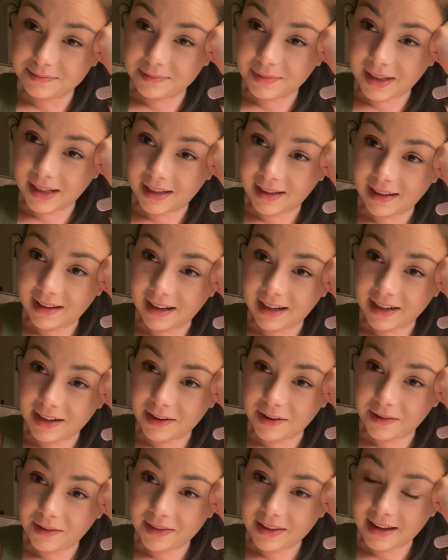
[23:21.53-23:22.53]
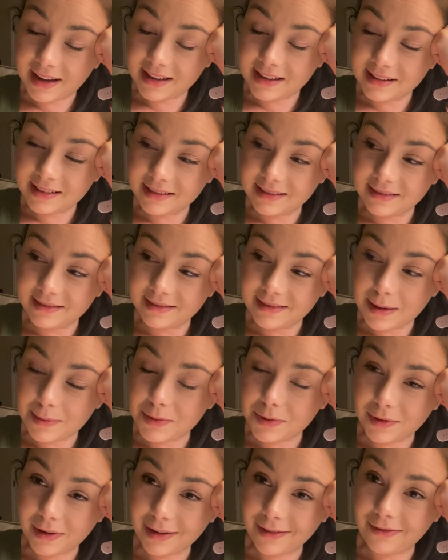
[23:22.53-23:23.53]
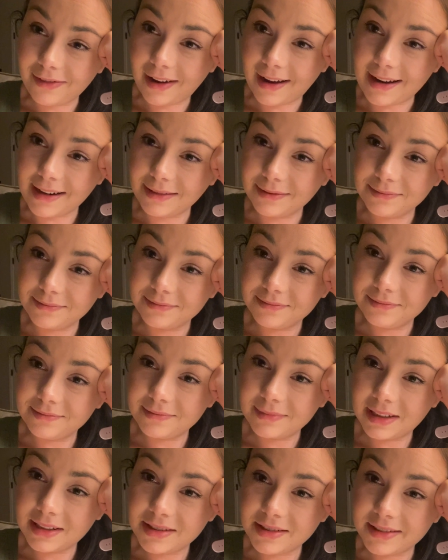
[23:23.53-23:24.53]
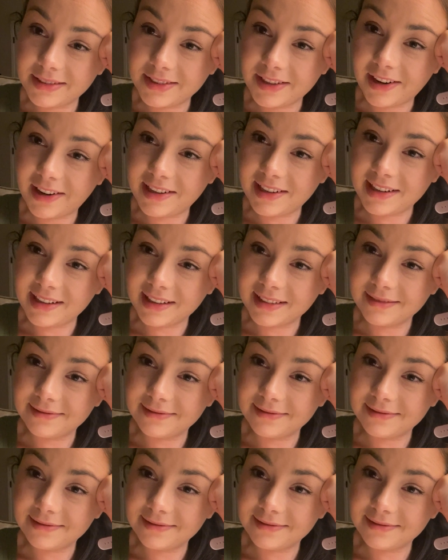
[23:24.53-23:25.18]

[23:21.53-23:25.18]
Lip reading: but I know that I'm doing fine. It's just hard to